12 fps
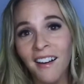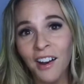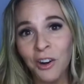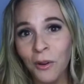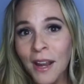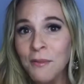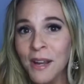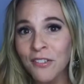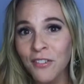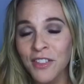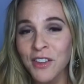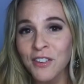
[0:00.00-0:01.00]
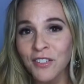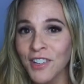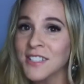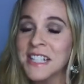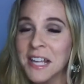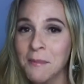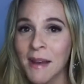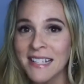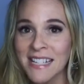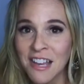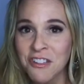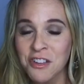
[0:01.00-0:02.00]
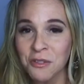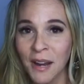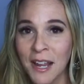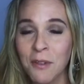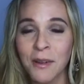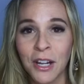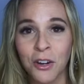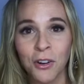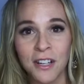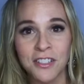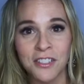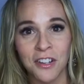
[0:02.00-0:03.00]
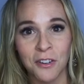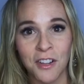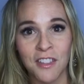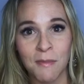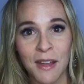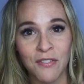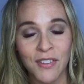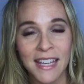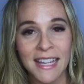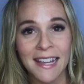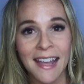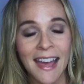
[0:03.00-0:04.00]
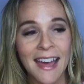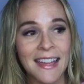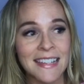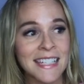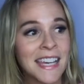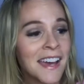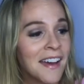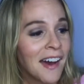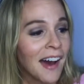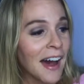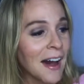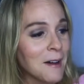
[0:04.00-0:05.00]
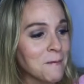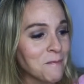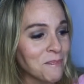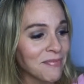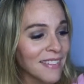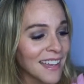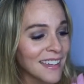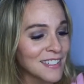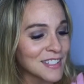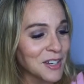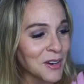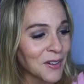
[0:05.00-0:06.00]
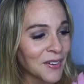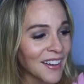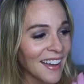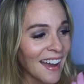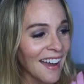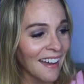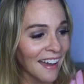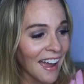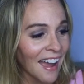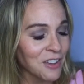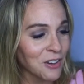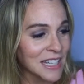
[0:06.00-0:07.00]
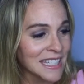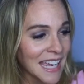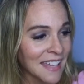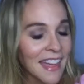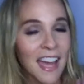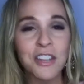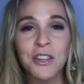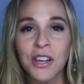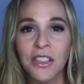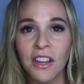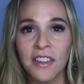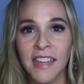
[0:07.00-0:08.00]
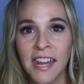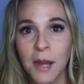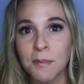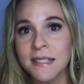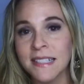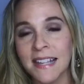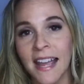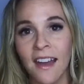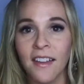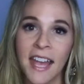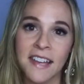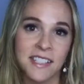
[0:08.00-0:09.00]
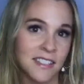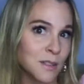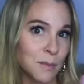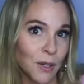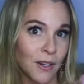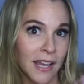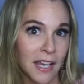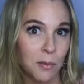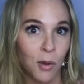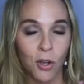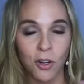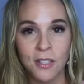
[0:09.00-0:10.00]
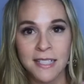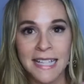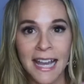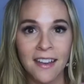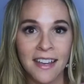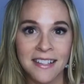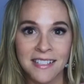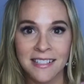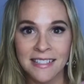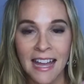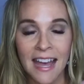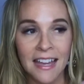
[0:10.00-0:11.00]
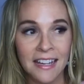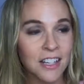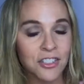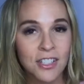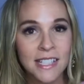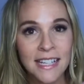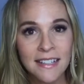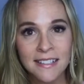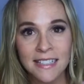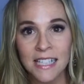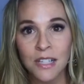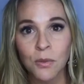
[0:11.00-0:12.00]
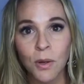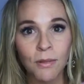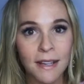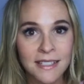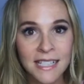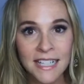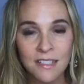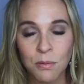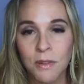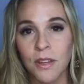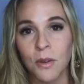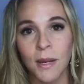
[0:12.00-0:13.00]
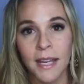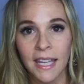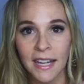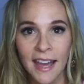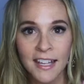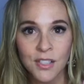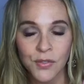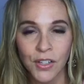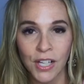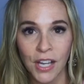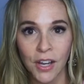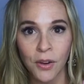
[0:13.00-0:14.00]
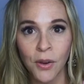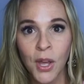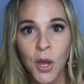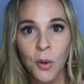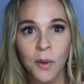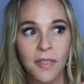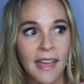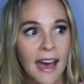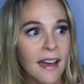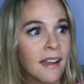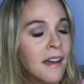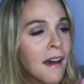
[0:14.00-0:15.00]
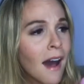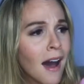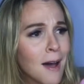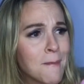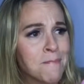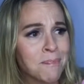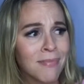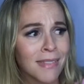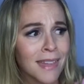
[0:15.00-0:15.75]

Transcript: a, great way for the universe to get my attention, right? When it crunched underneath my feet. And um, so, uh, you can take that and you can look that up snail as a spirit animal or snail as a sign and just kind of see what resonates with you what connects for you with that um,